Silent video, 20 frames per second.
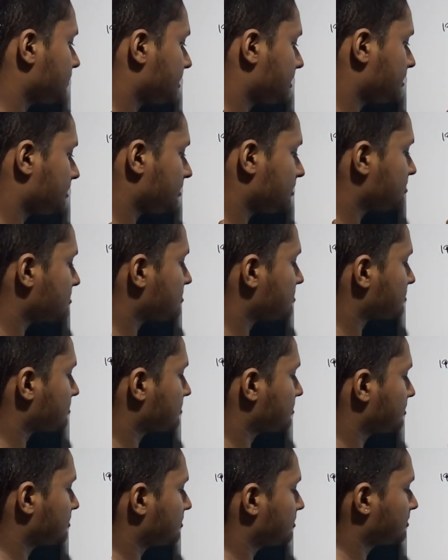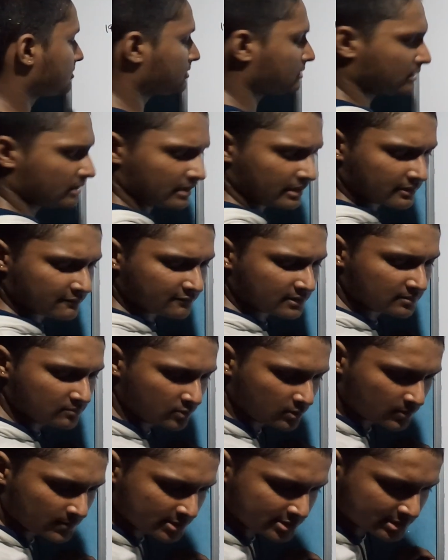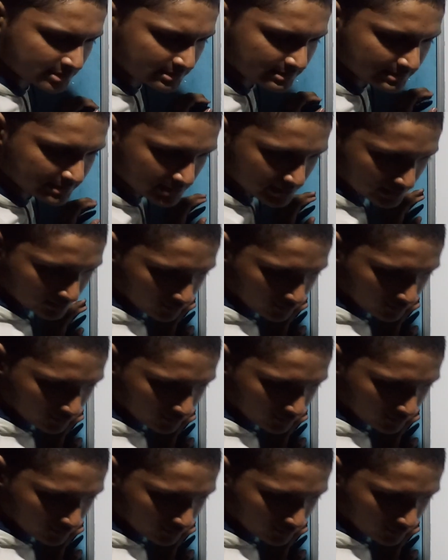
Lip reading: 20th, and one more question is there,